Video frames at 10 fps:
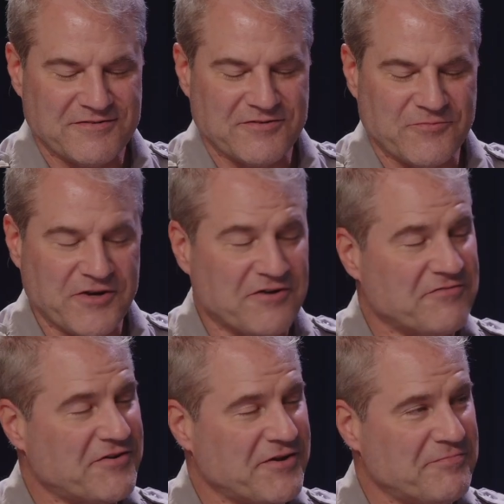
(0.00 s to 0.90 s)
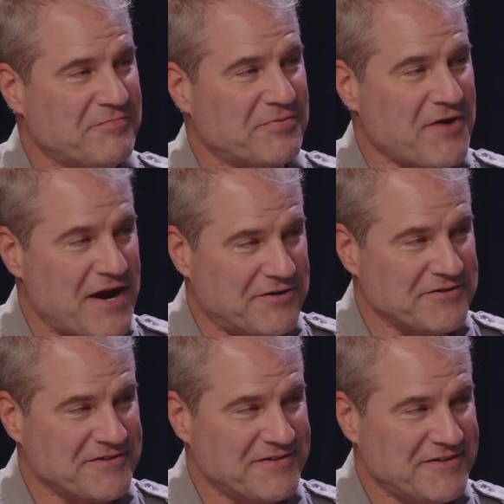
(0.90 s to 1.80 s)
a very proud
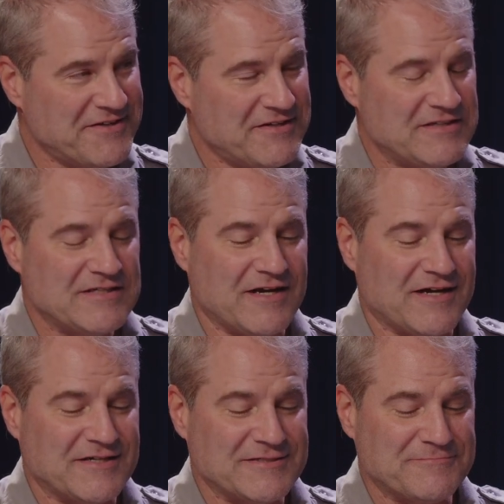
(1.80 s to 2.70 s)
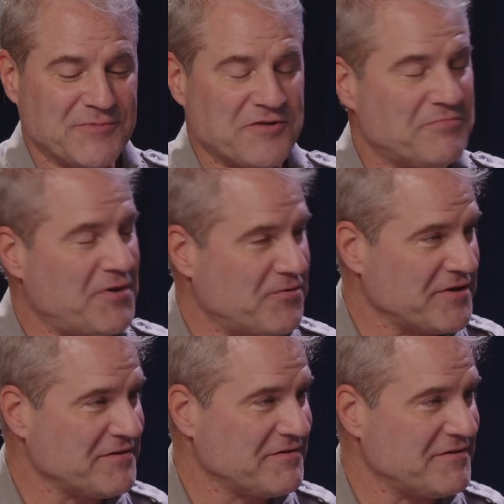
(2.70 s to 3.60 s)

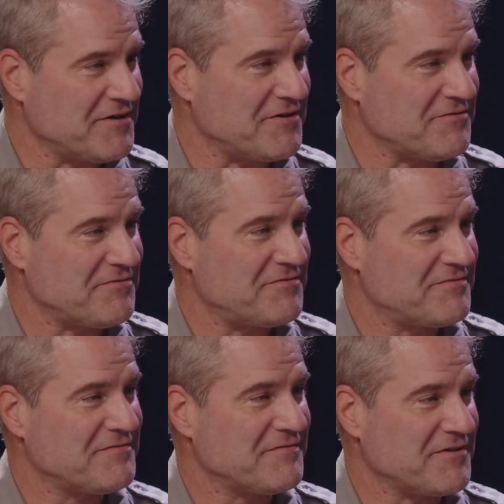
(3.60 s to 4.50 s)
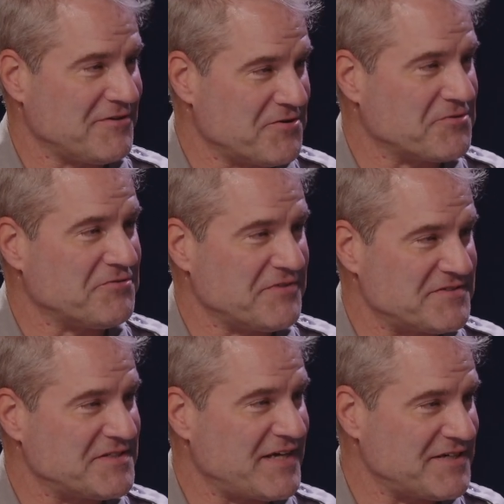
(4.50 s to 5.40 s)
component of the local
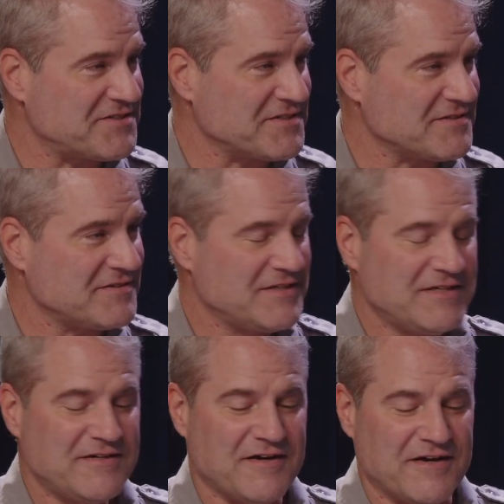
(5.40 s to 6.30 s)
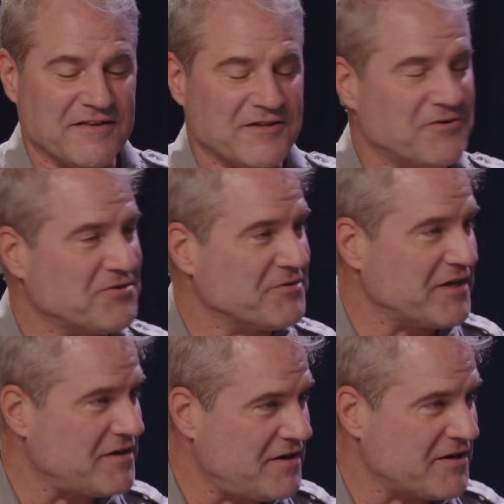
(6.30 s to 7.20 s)
visitation, the local
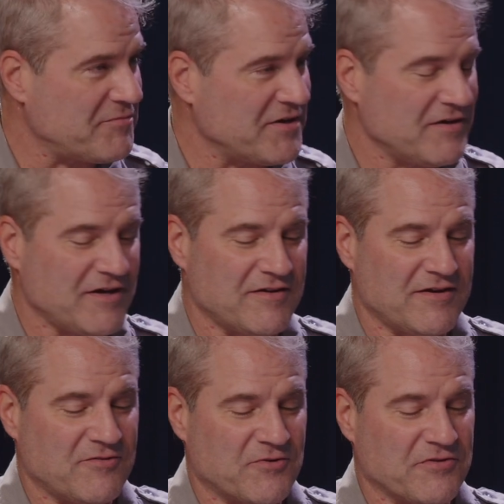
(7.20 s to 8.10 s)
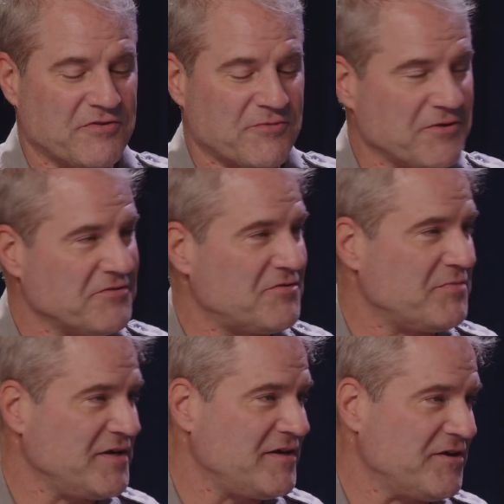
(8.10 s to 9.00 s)
economy, and we're thrilled to
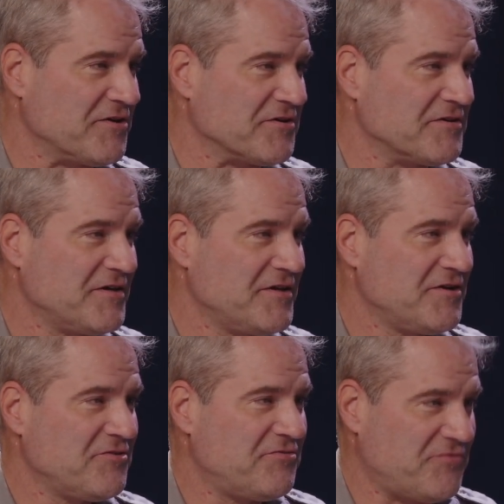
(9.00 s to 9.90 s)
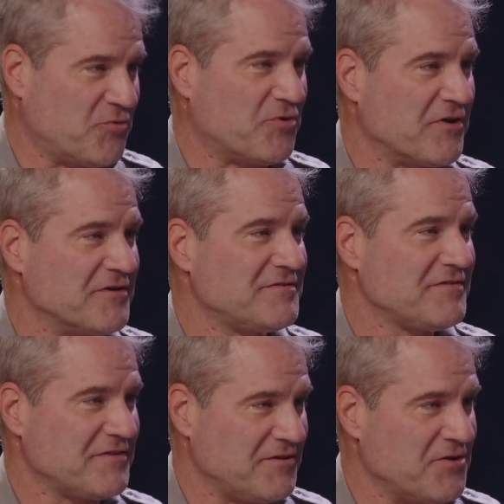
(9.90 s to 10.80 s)
be here for
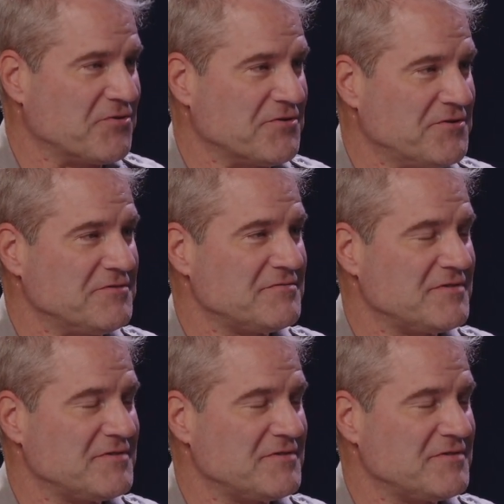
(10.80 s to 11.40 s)
the local